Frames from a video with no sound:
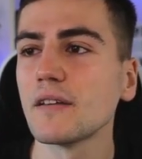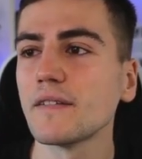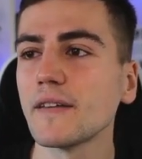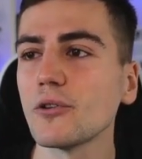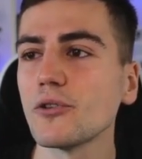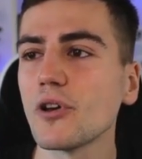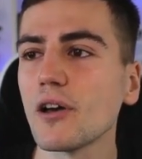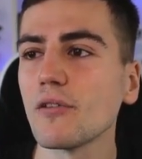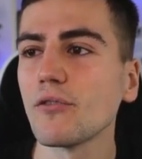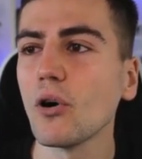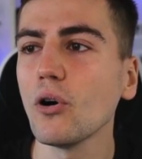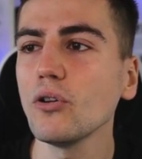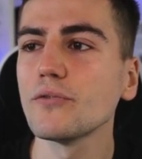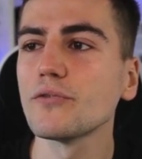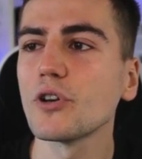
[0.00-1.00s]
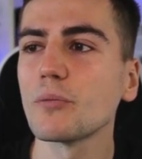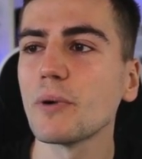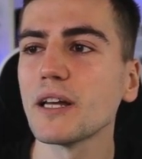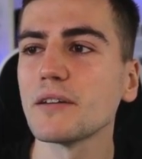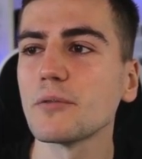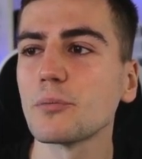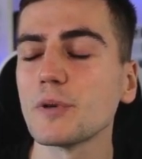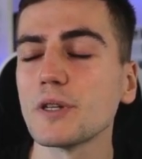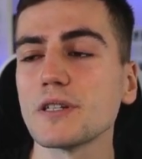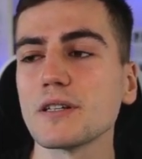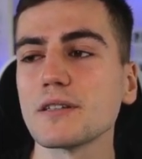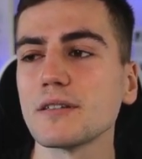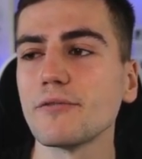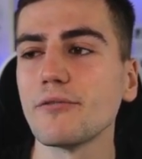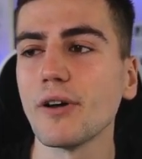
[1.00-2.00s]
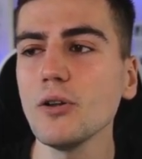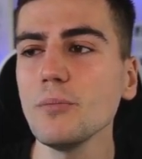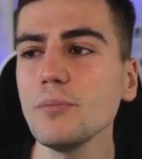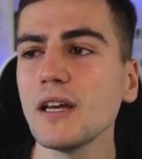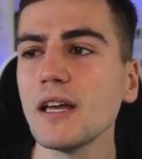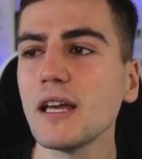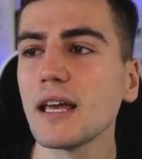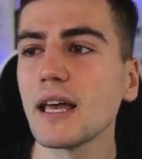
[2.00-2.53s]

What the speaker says: now you have all of your minor pieces developed,